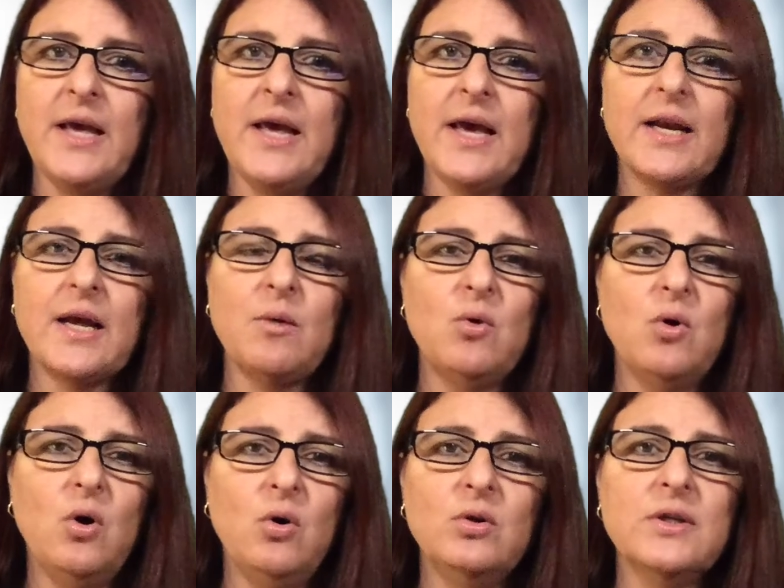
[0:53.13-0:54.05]
and I will
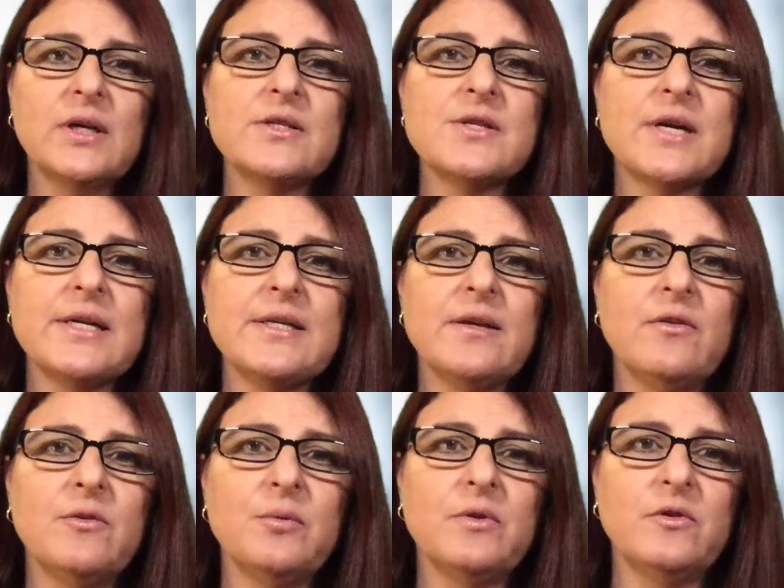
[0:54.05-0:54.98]
hold on to
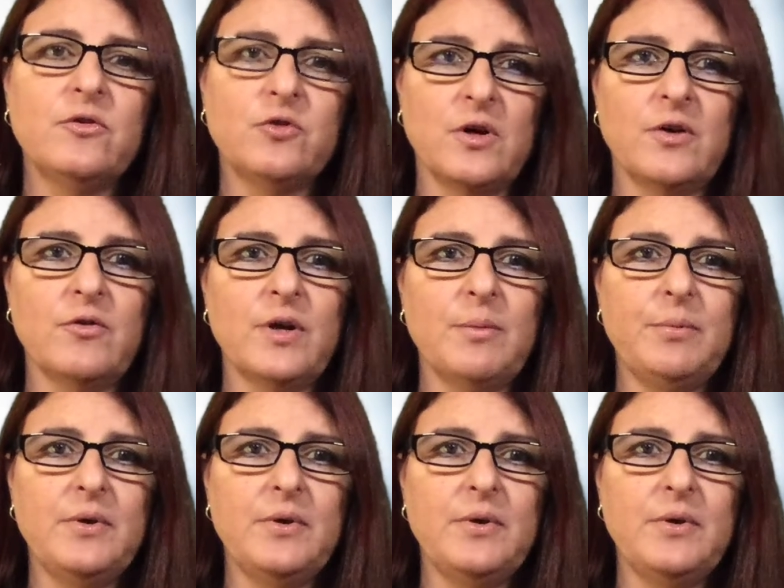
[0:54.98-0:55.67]
ideas with a strong grip.